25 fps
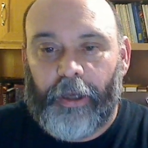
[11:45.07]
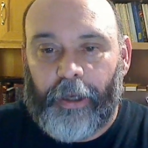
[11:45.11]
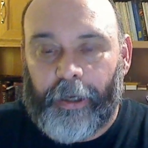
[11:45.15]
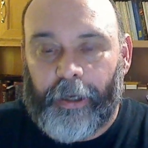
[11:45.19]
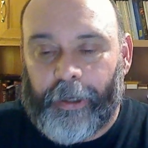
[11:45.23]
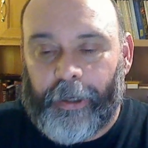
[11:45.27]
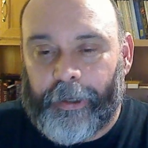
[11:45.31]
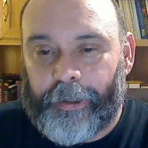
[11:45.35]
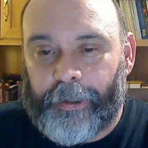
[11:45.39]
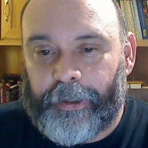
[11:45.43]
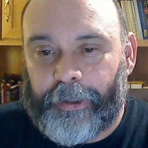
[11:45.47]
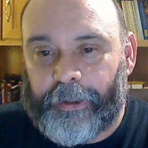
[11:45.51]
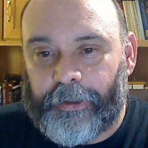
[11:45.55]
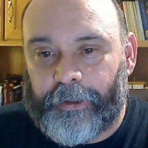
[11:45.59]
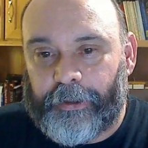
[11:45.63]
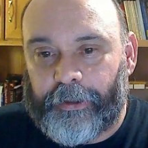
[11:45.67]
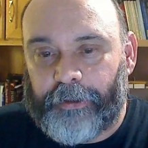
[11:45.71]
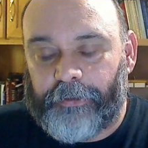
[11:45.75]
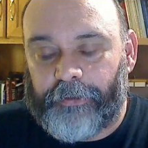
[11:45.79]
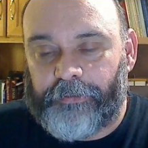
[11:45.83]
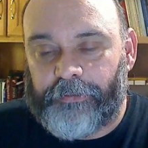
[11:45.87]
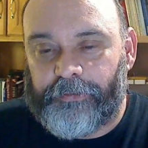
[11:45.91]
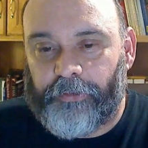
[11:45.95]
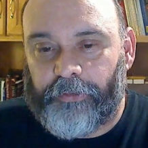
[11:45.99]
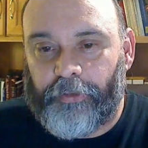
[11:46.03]

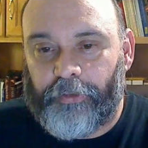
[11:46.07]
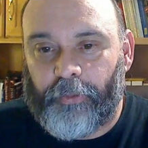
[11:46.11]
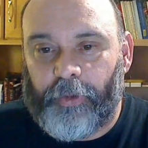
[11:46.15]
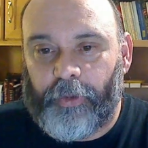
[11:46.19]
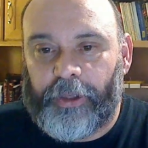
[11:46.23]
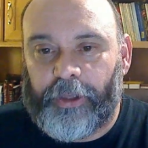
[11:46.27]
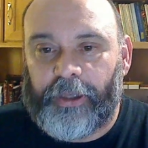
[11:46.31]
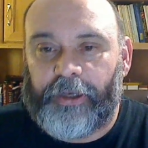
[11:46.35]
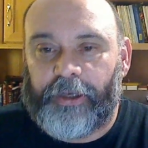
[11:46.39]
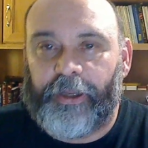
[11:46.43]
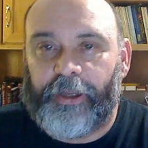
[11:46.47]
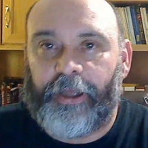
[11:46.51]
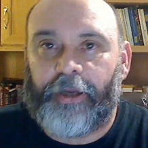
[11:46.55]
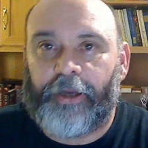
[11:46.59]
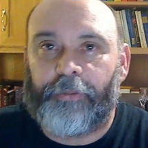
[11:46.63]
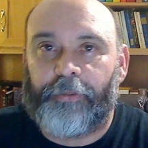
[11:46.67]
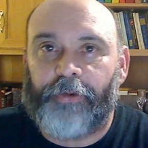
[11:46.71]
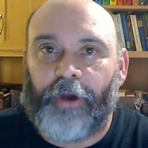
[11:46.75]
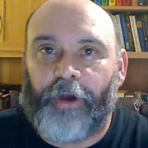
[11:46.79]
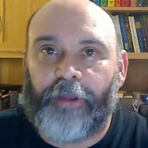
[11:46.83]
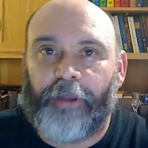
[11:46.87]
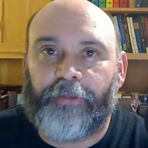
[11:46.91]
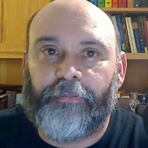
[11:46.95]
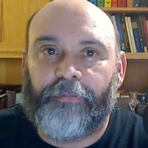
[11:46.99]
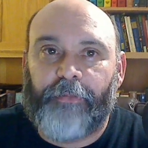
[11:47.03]
so that we can take a
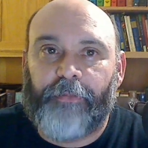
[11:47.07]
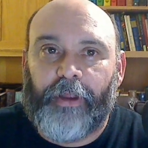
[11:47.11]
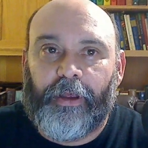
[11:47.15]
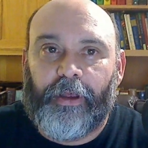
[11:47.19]
breath.